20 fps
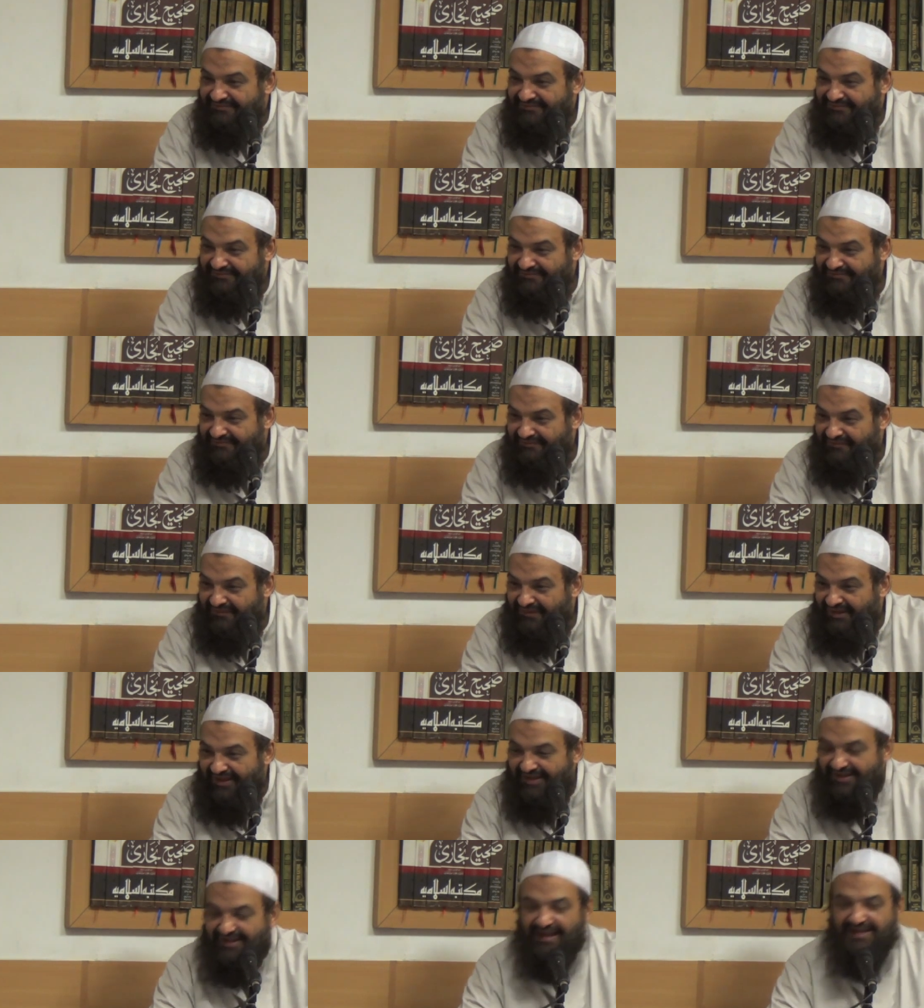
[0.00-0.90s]
Hmm?
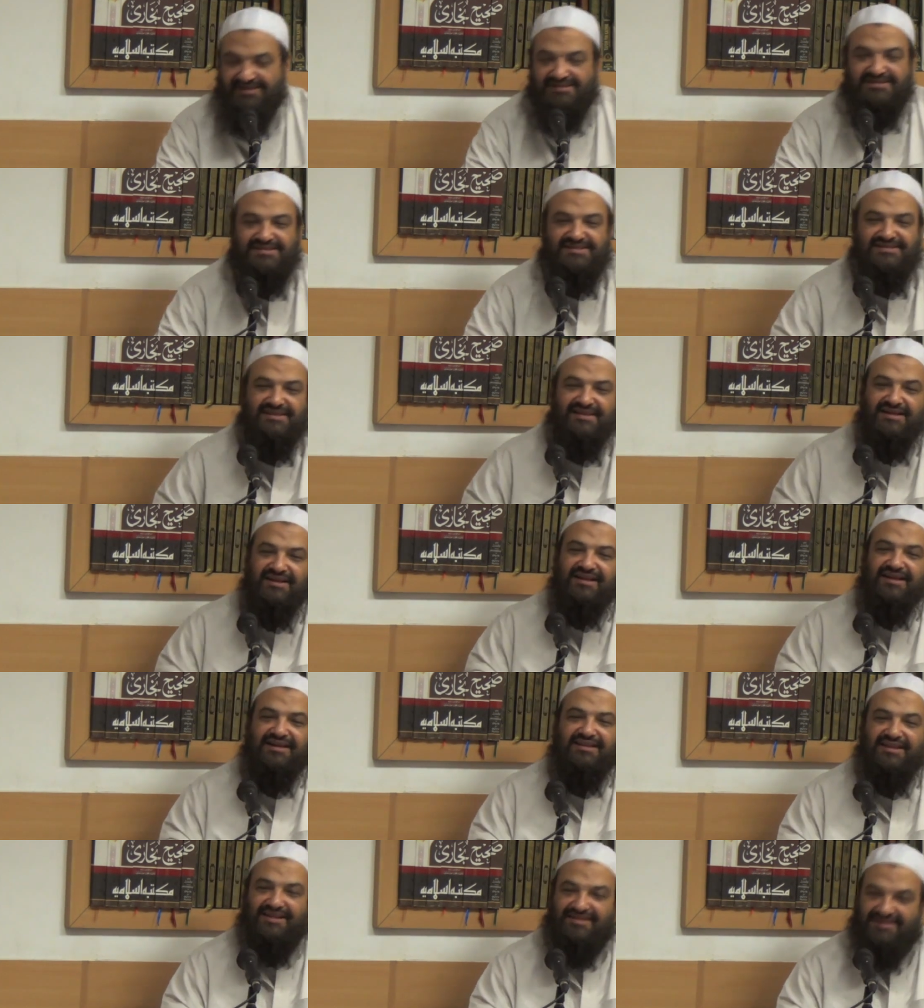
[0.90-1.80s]
Yes.
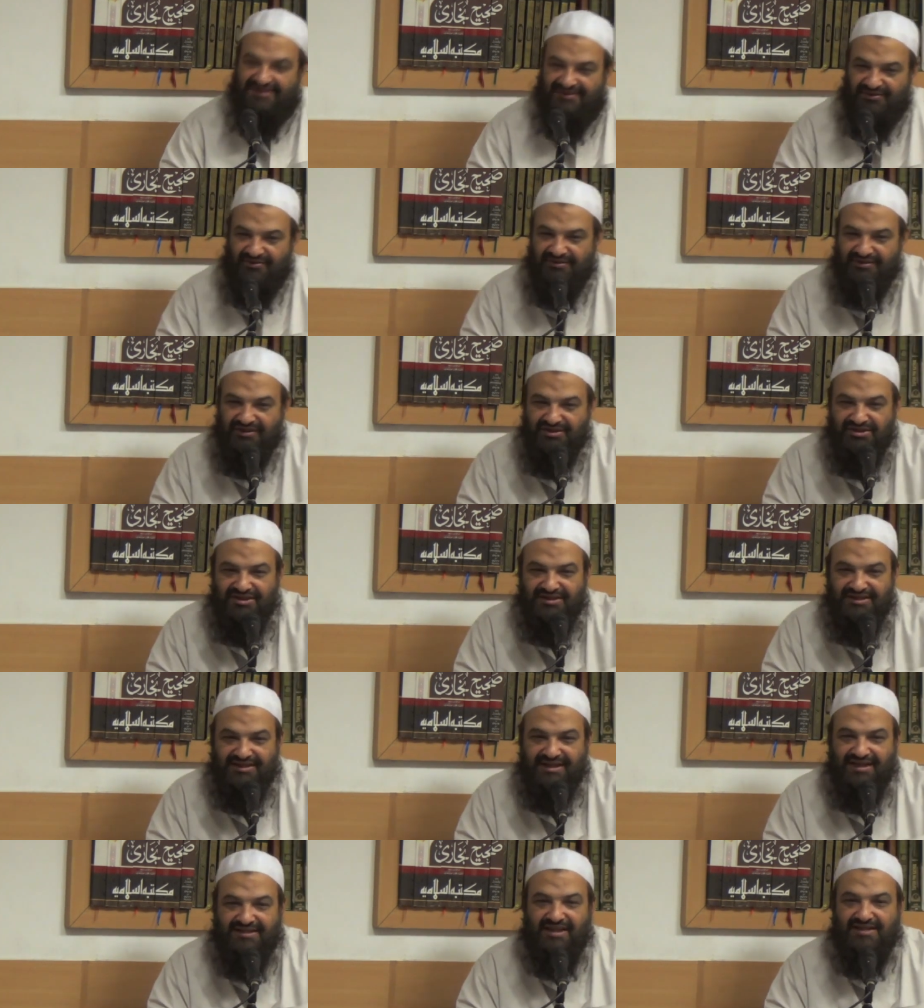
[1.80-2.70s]
The third
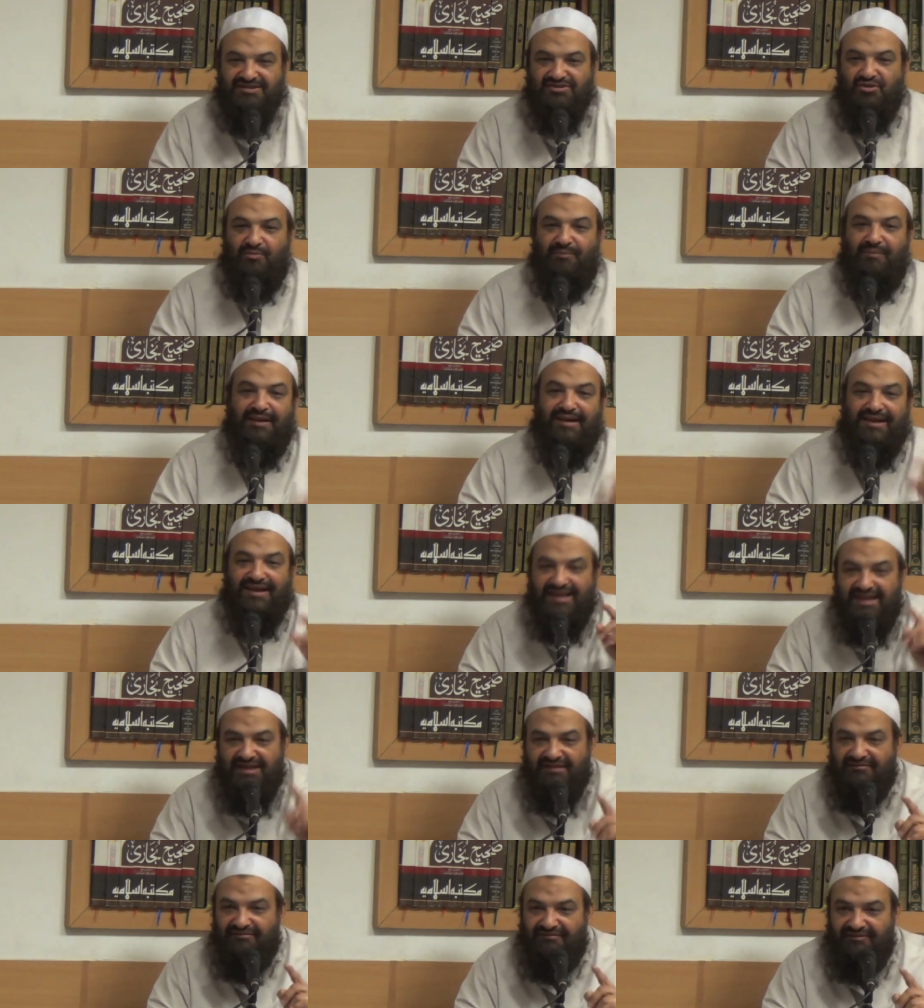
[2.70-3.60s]
condition, that is to
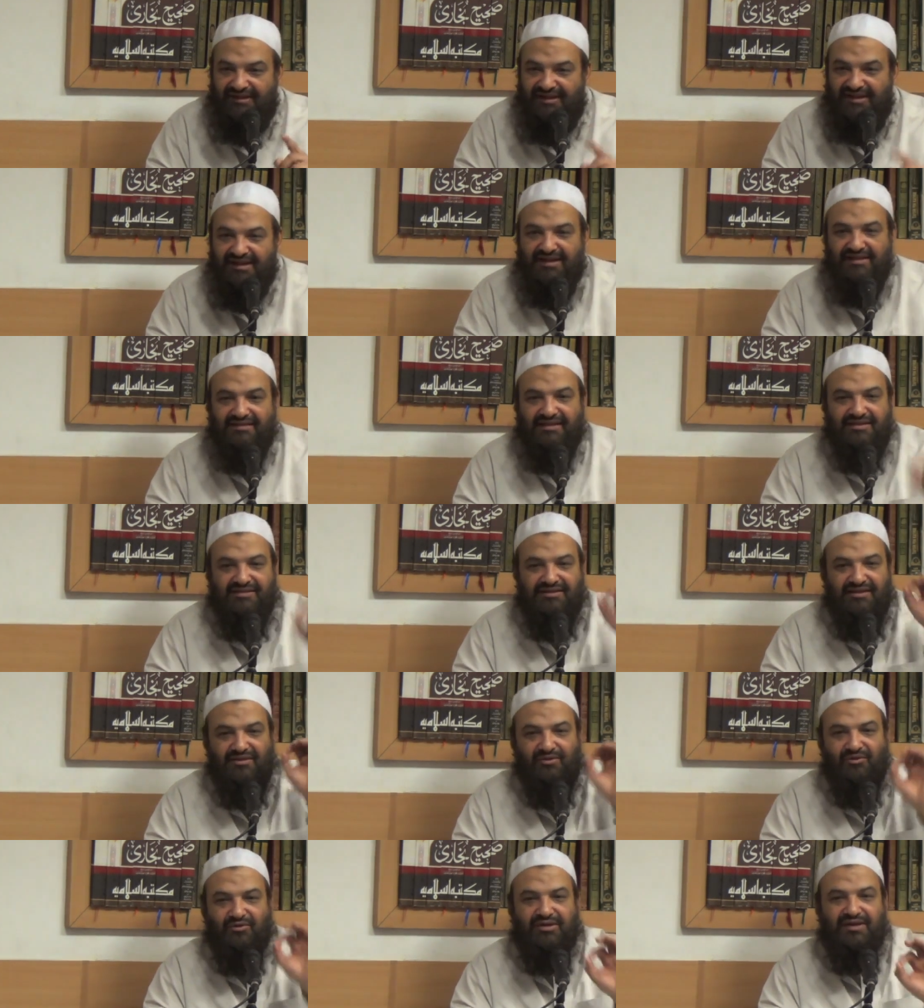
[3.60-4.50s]
believe that
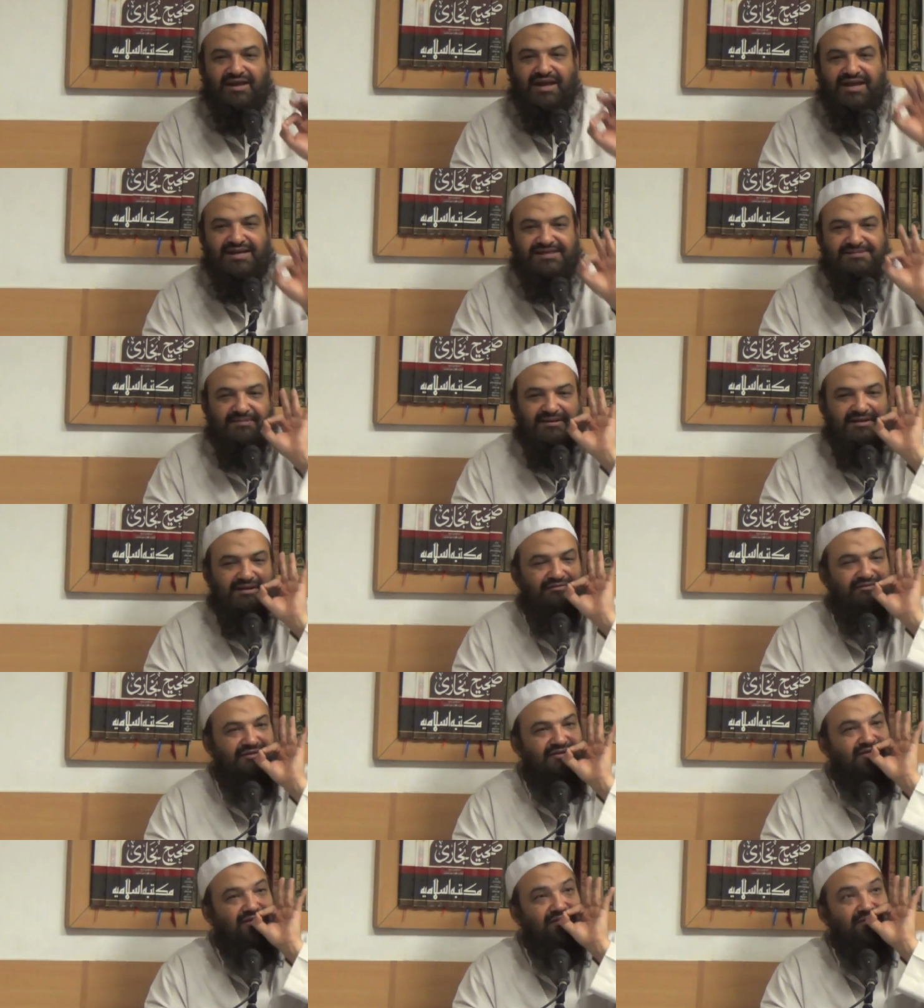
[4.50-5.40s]
the ruqya is
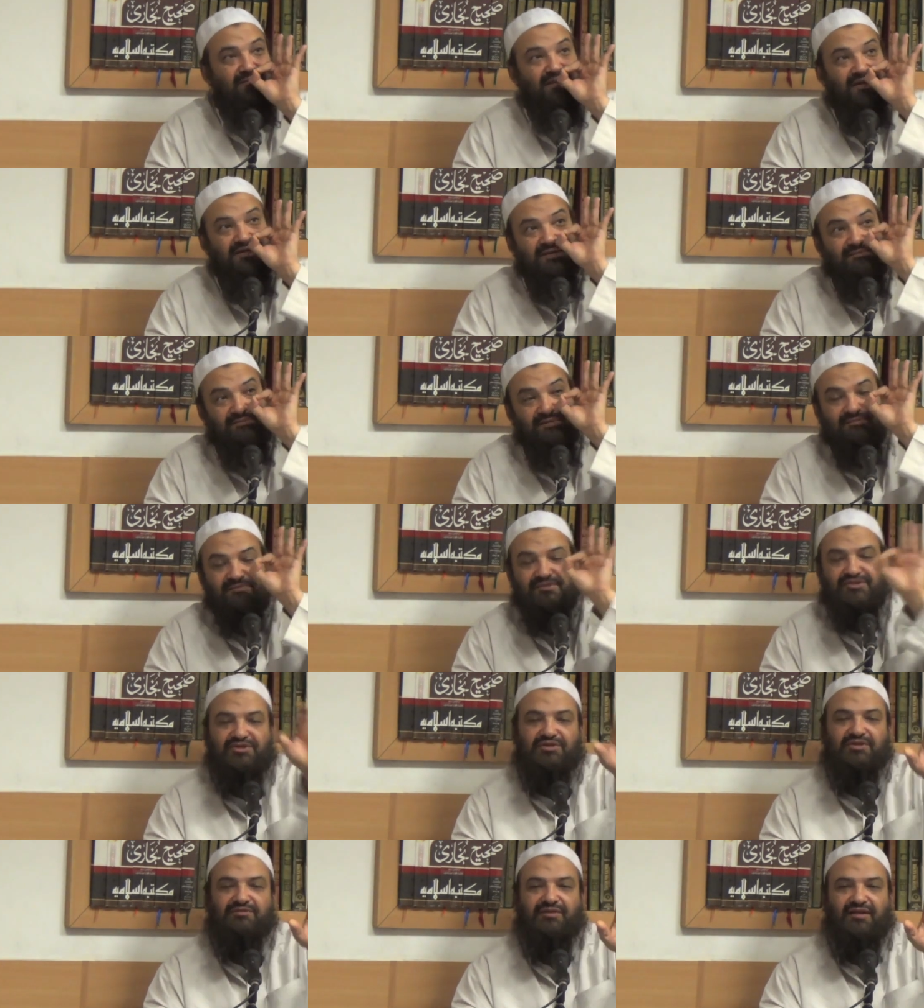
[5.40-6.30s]
beneficial by the
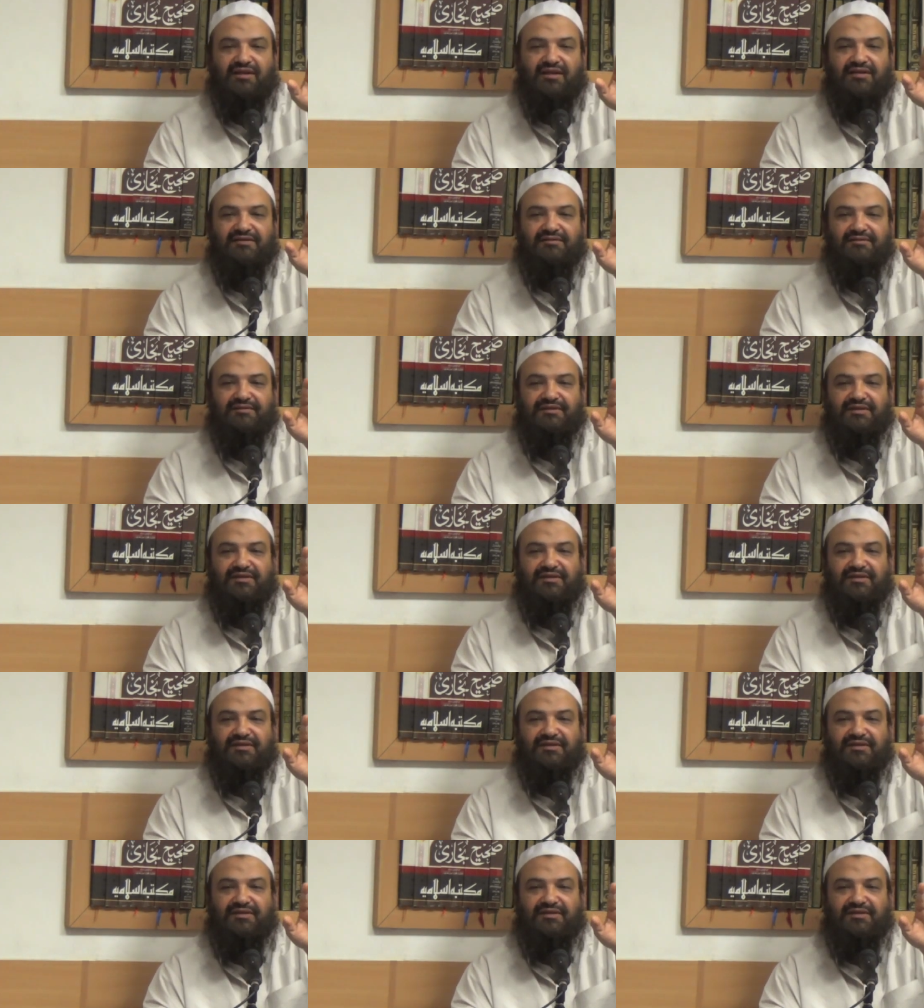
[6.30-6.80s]
permission of Allah.